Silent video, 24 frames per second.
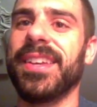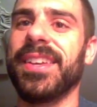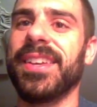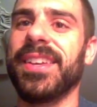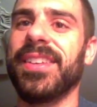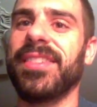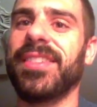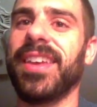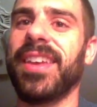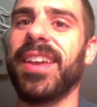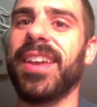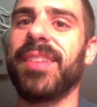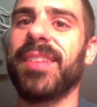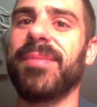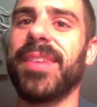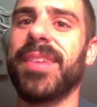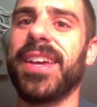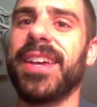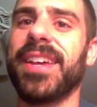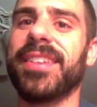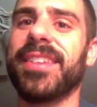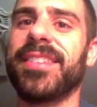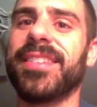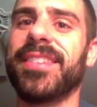Second
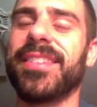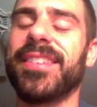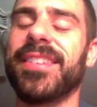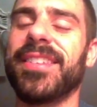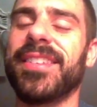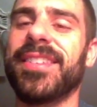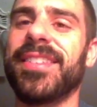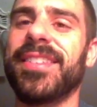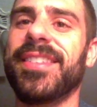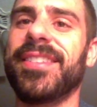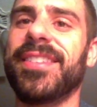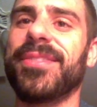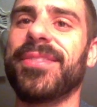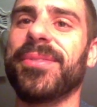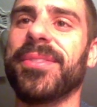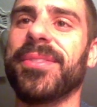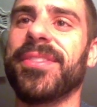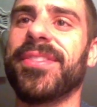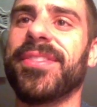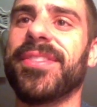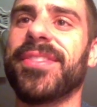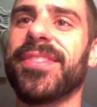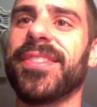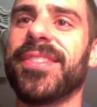match, this
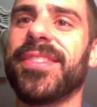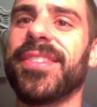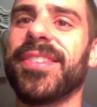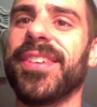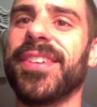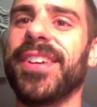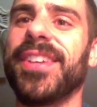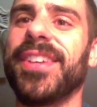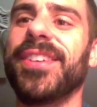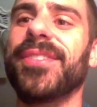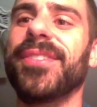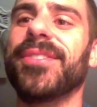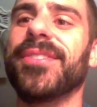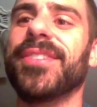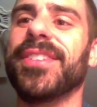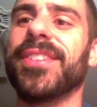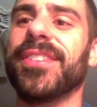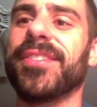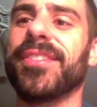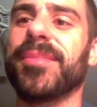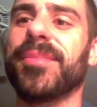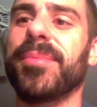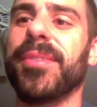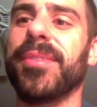was a huge
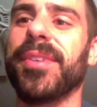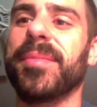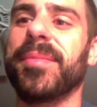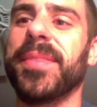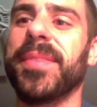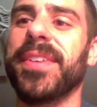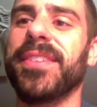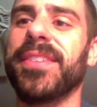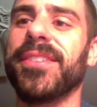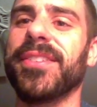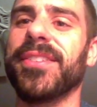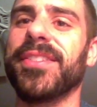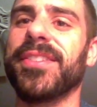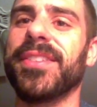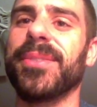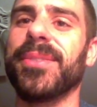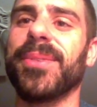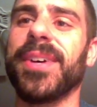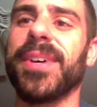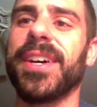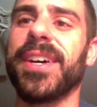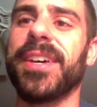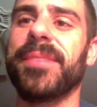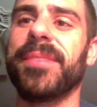disappointment. You'll see
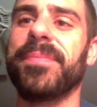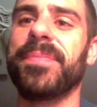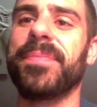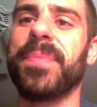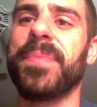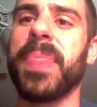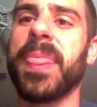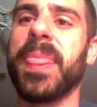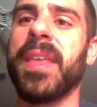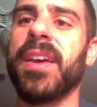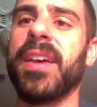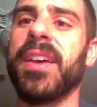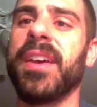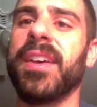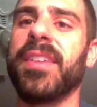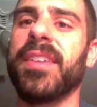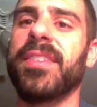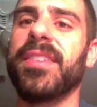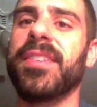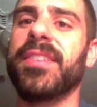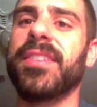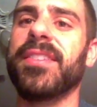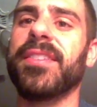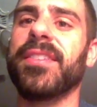why.
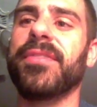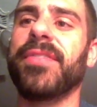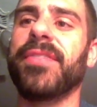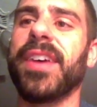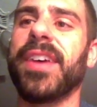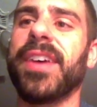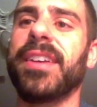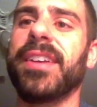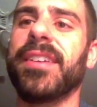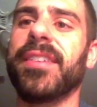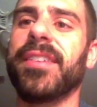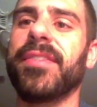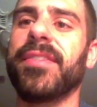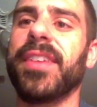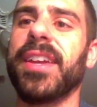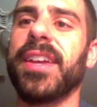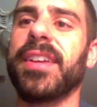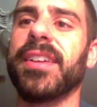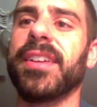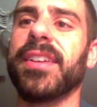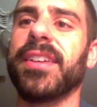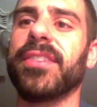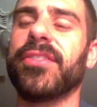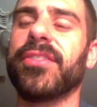This is a fine enough
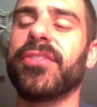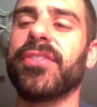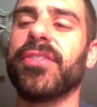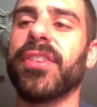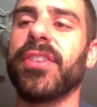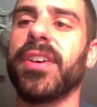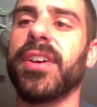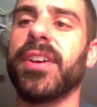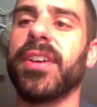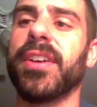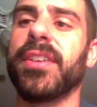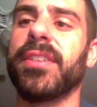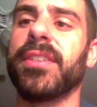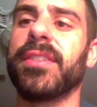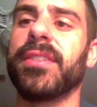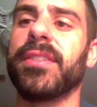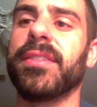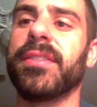hand against Tron.